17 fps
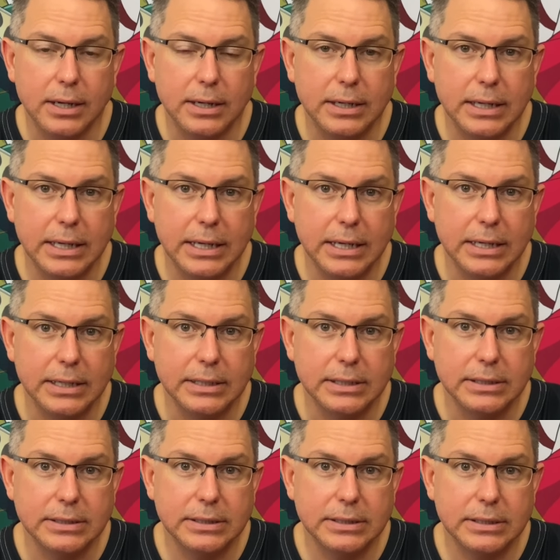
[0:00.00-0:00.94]

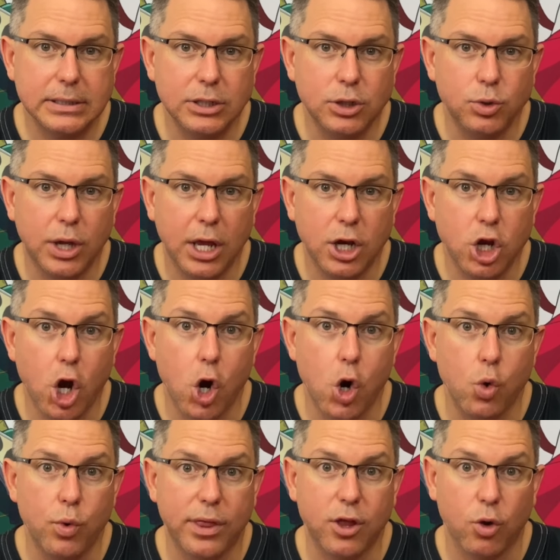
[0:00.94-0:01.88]
is you can go
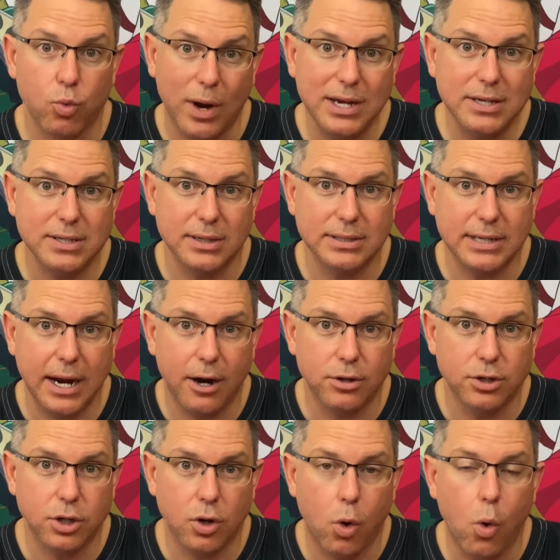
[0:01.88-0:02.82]
with a raceless
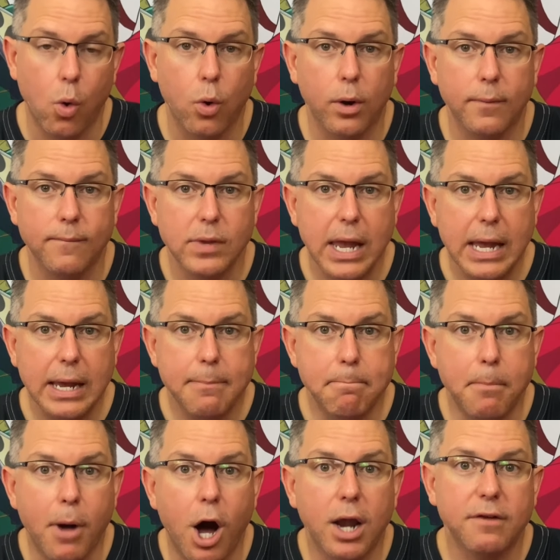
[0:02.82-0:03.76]
character or
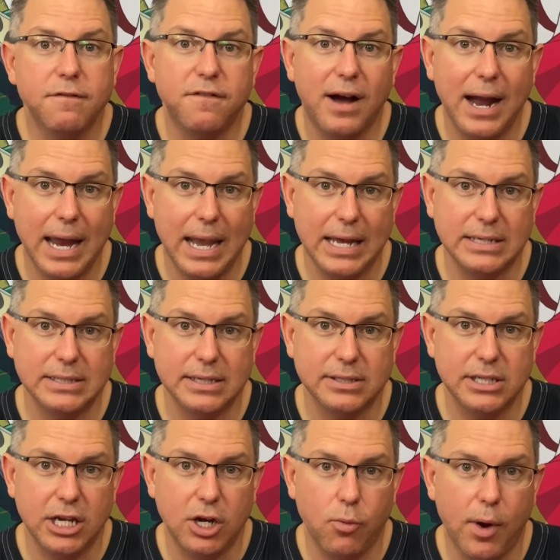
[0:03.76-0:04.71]
modify an
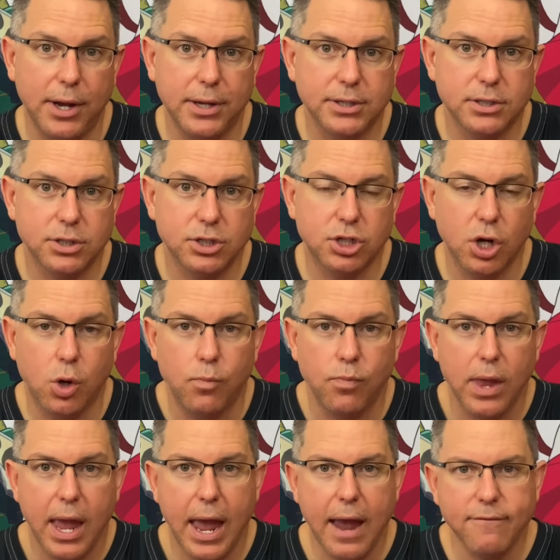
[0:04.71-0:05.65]
existing race. So
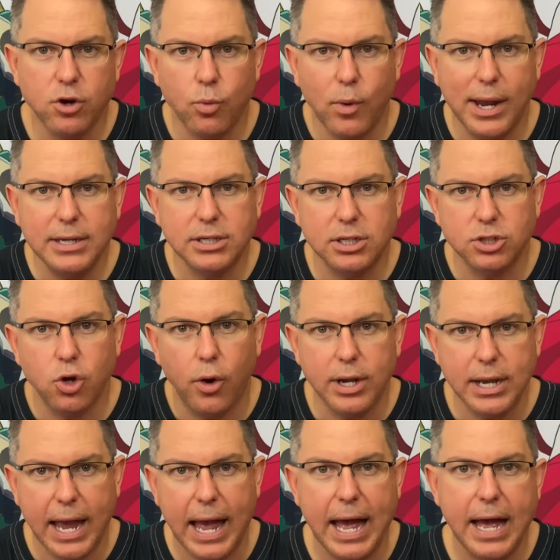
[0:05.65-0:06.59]
every race is
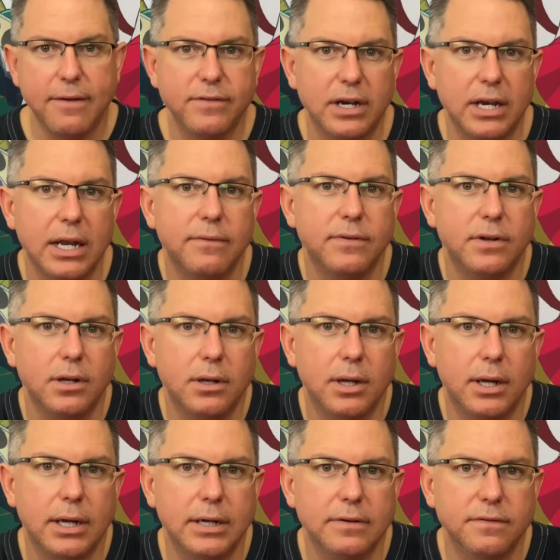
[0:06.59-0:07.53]
going to have a level
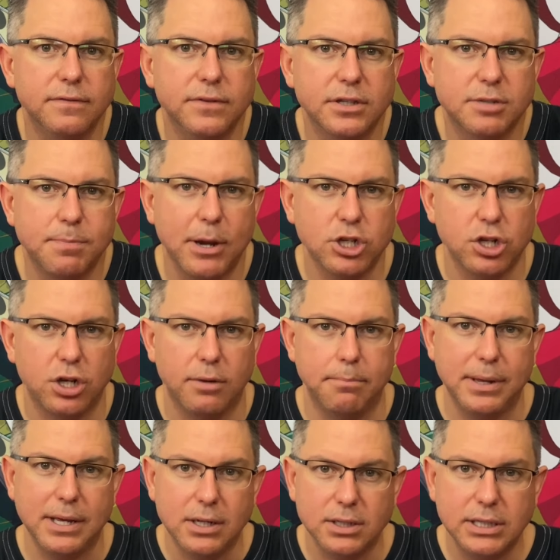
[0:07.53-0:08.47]
of special
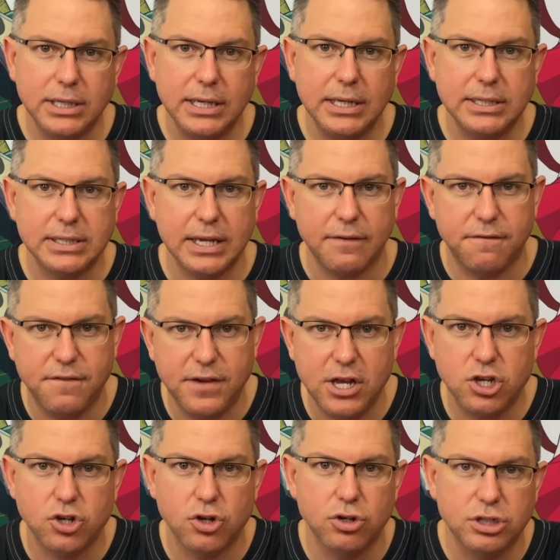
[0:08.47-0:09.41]
abilities and
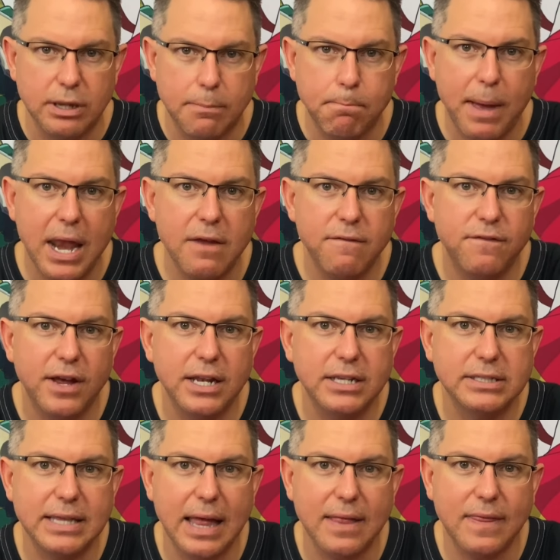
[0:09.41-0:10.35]
features and
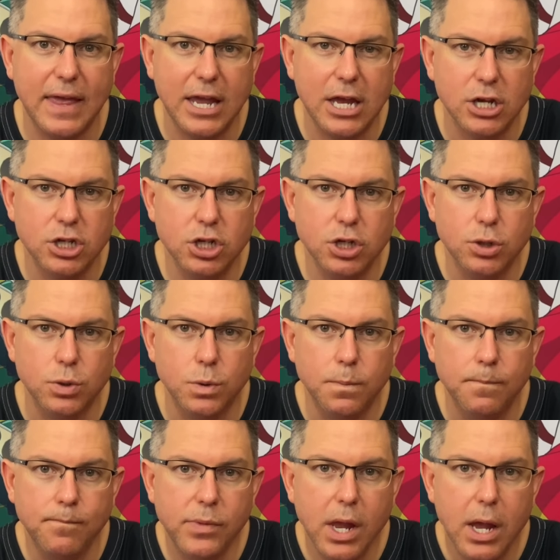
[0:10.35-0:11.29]
benefits that they can
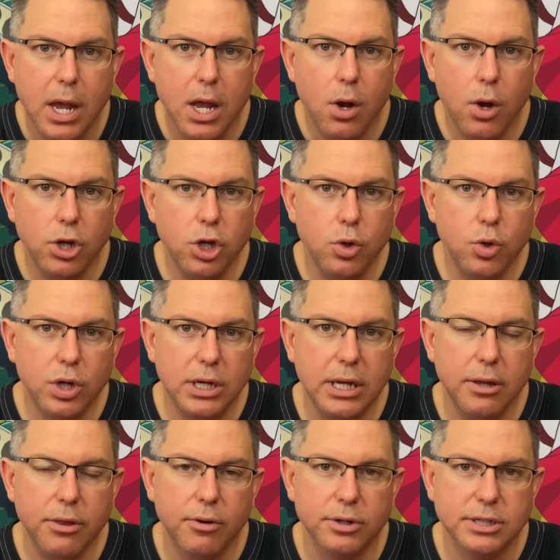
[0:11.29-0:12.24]
do. And you can
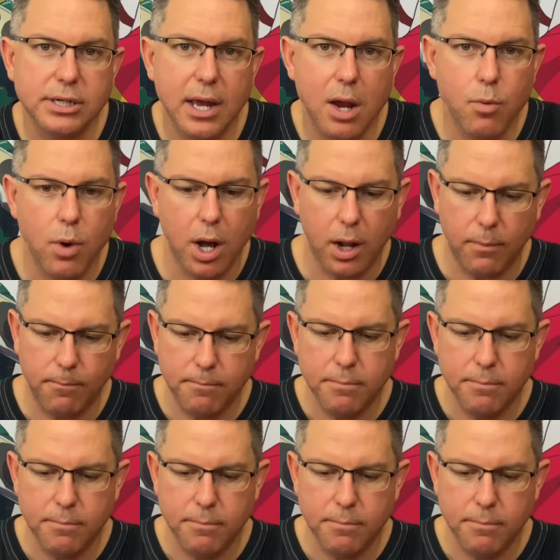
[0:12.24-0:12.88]
either say, well,